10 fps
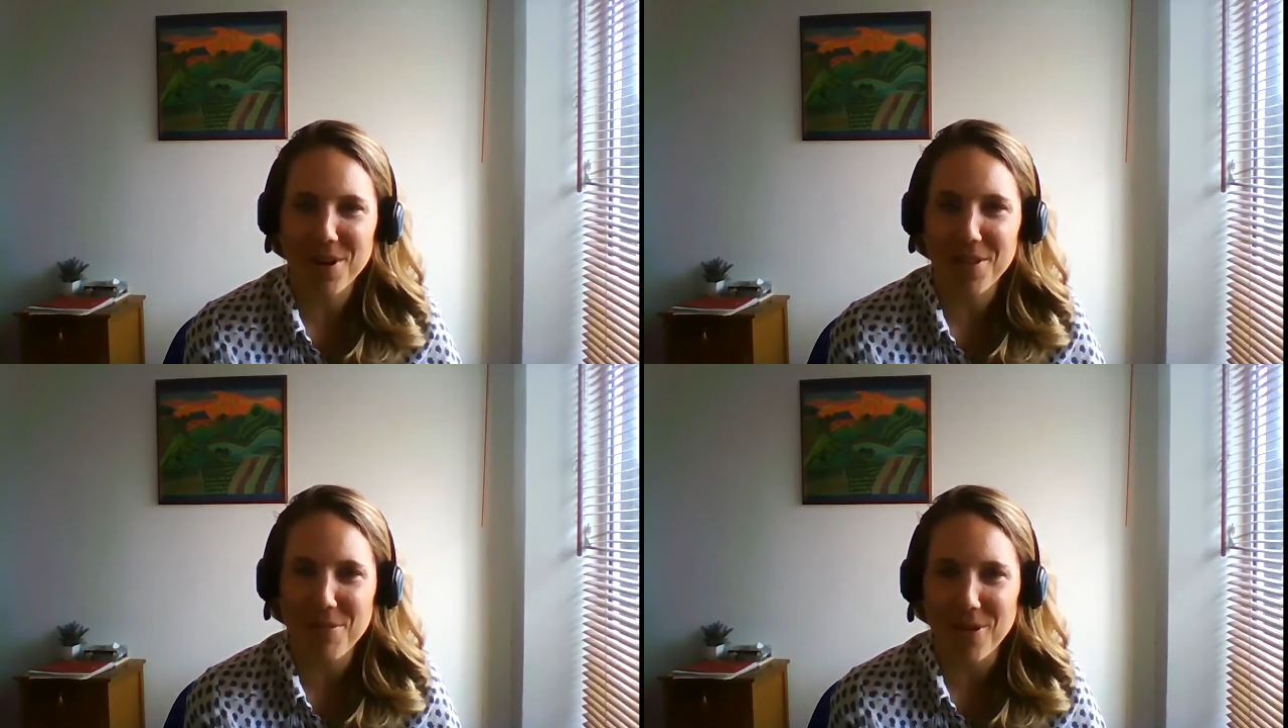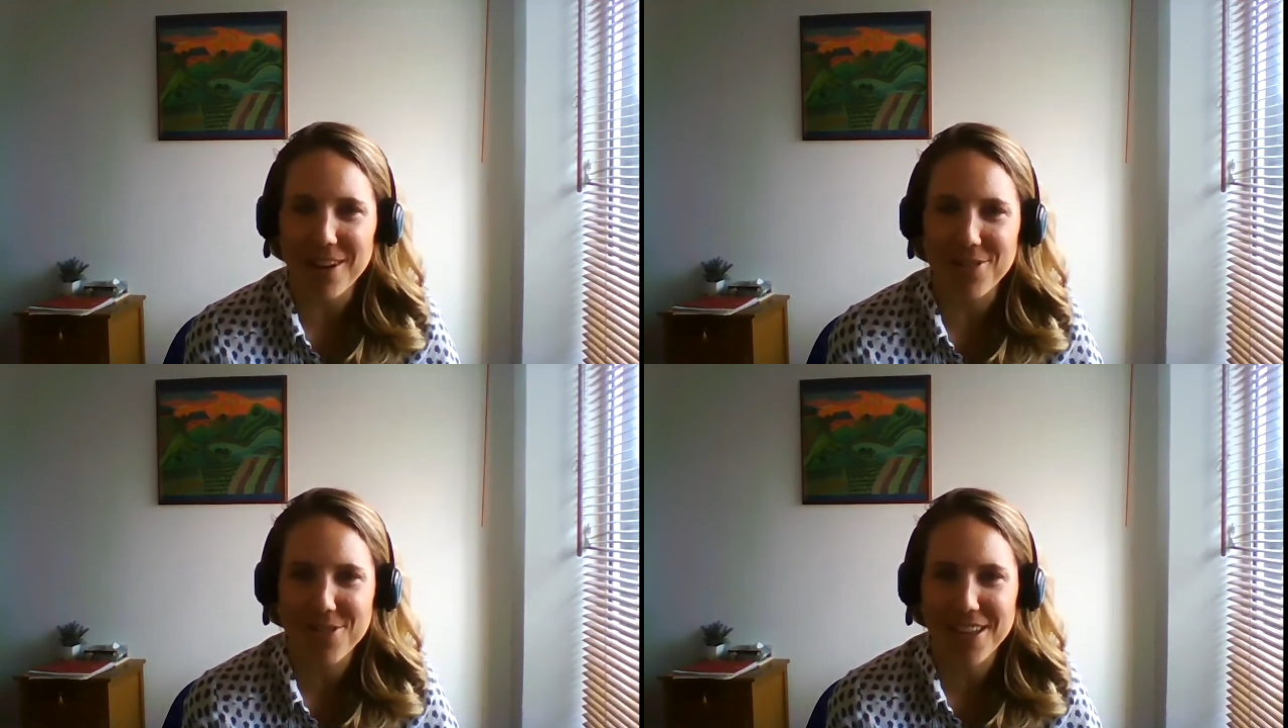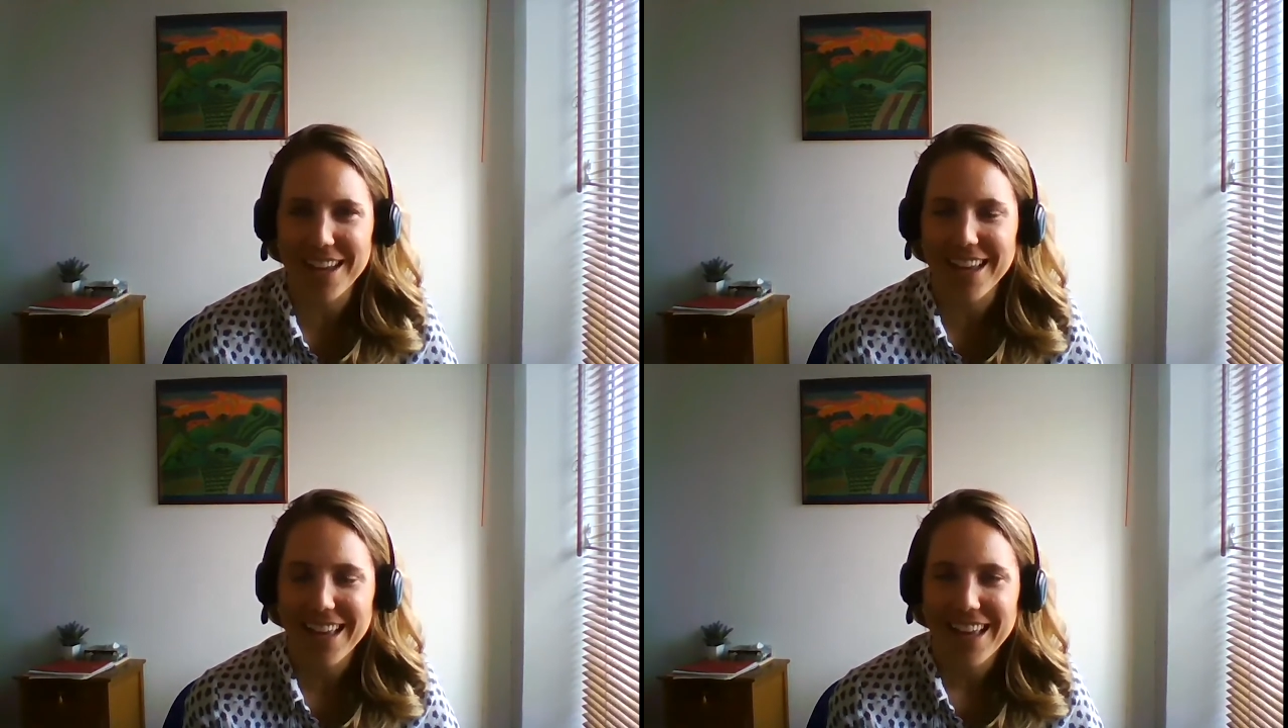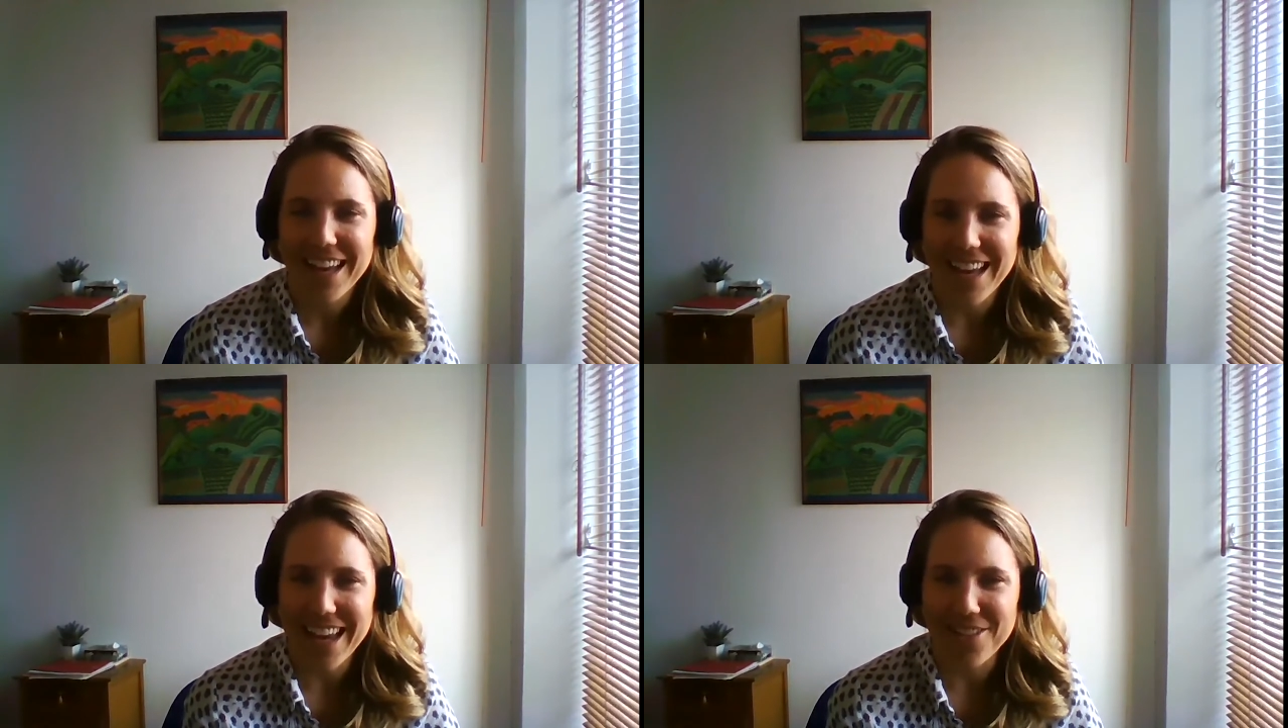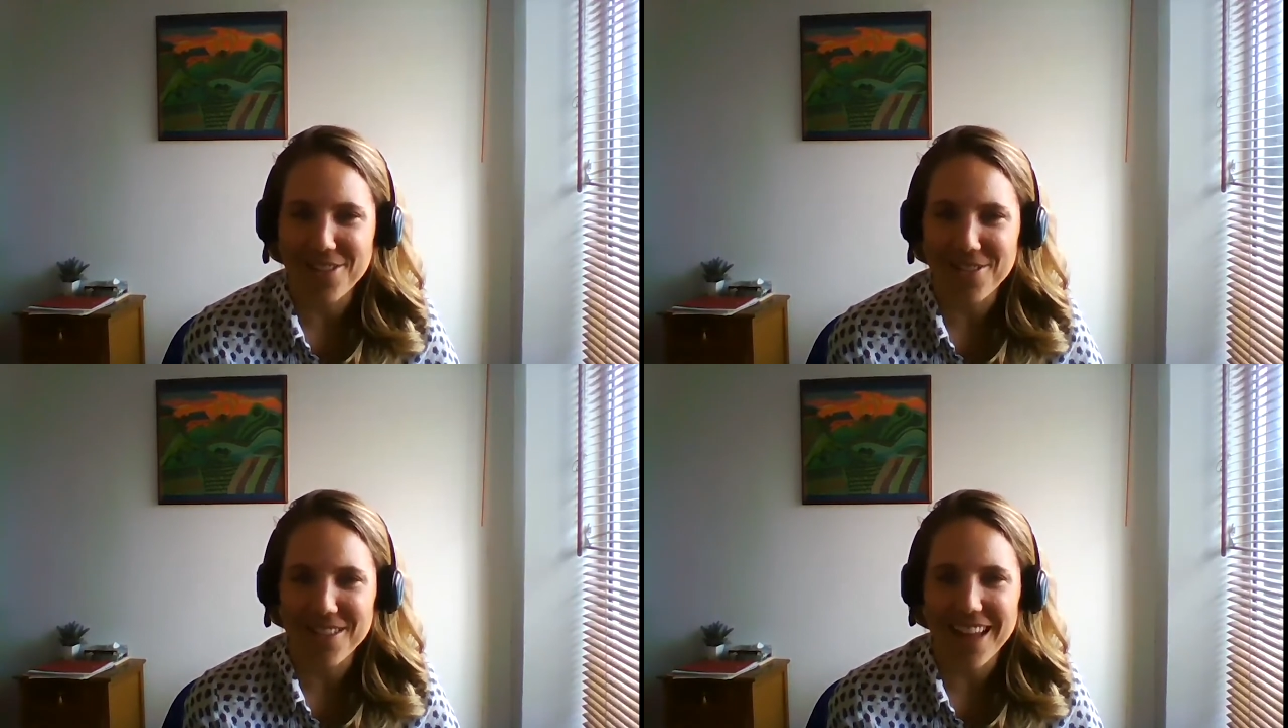one of the more interesting
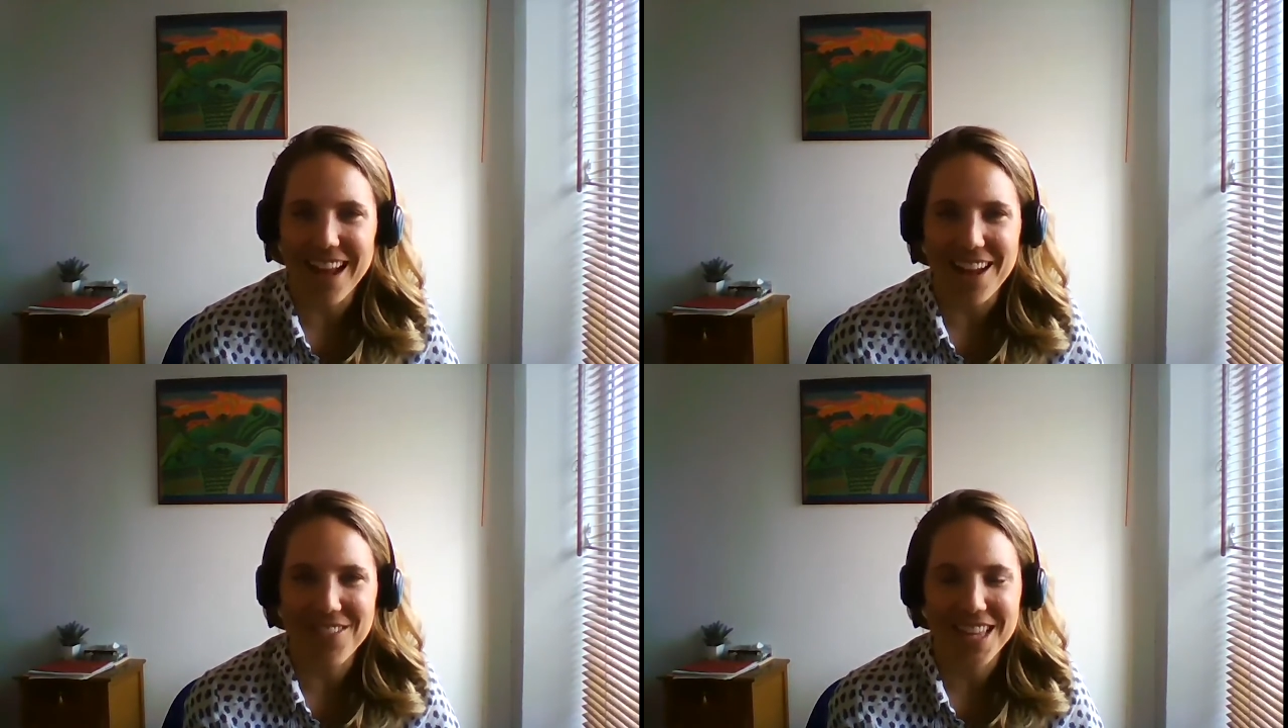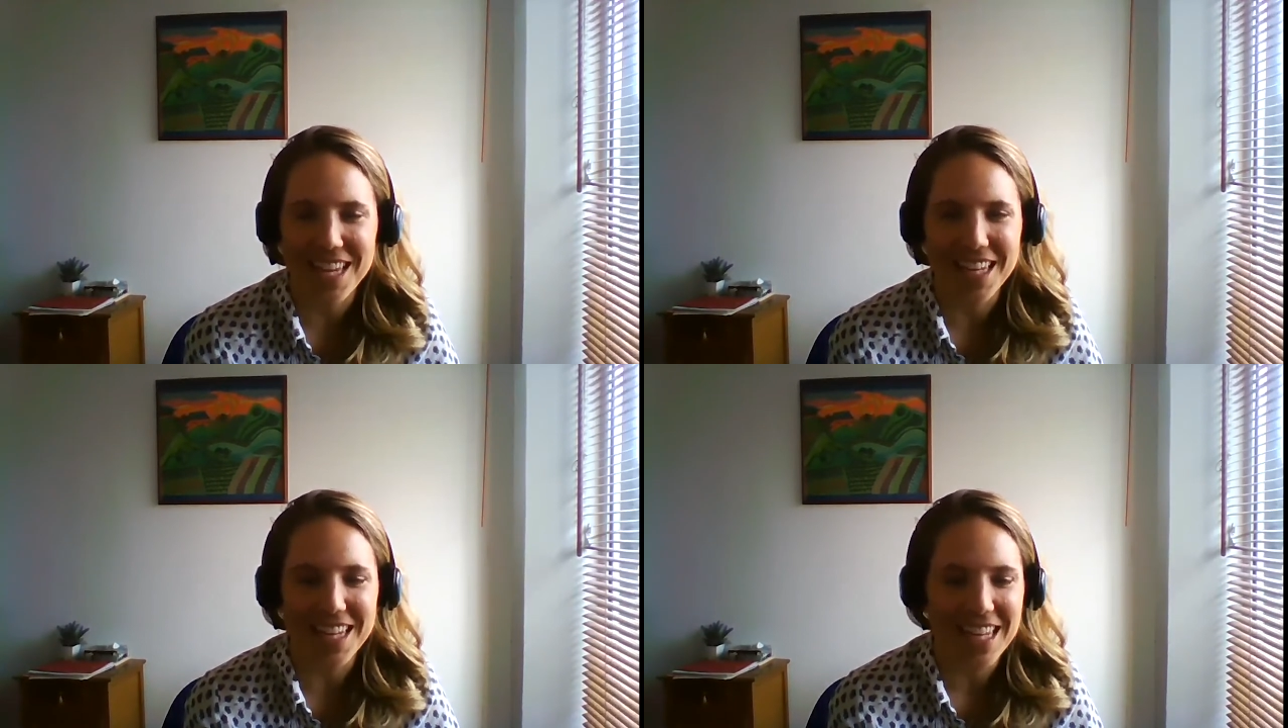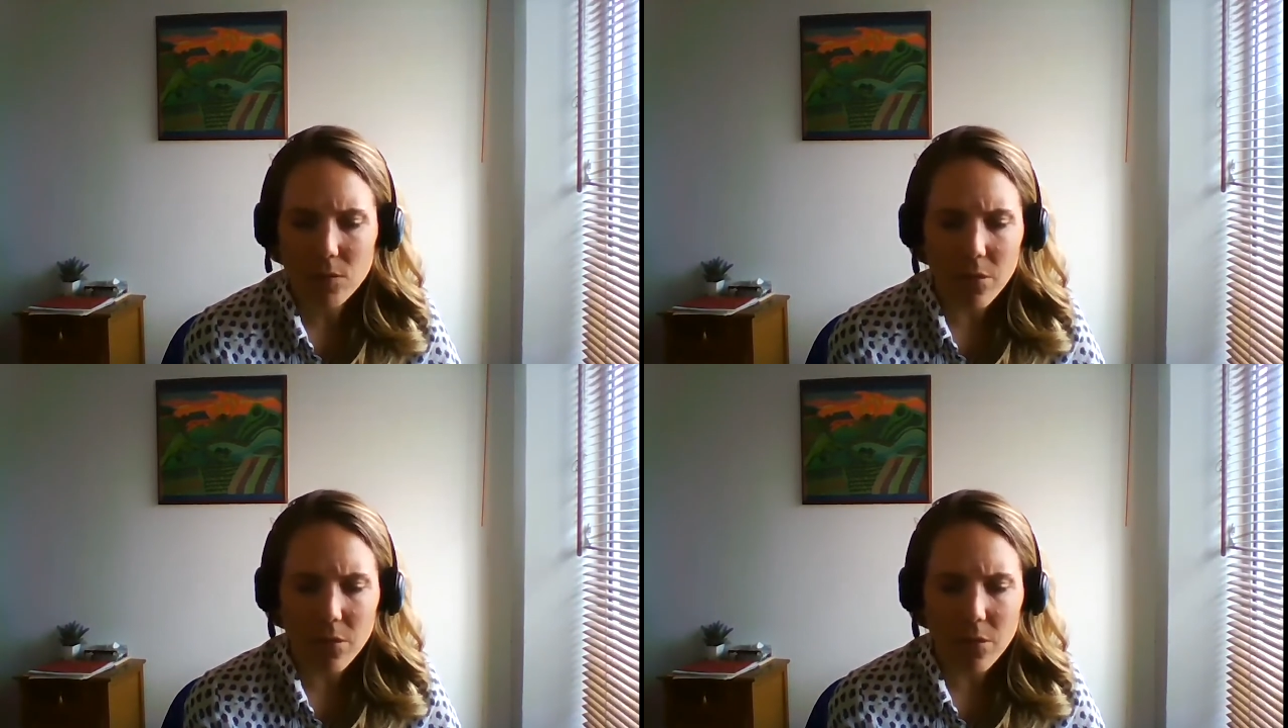answers that I've seen